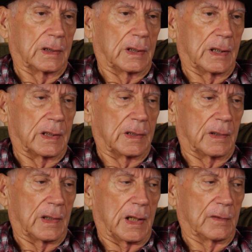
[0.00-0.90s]
And
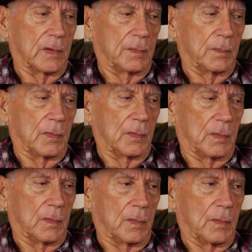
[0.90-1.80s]
I
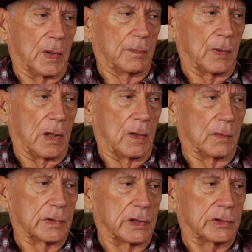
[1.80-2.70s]
remember
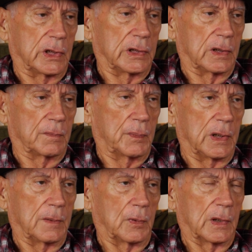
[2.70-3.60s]
all these Indian
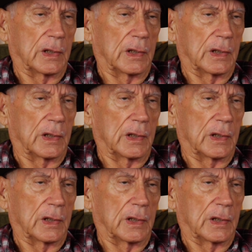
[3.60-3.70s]
people.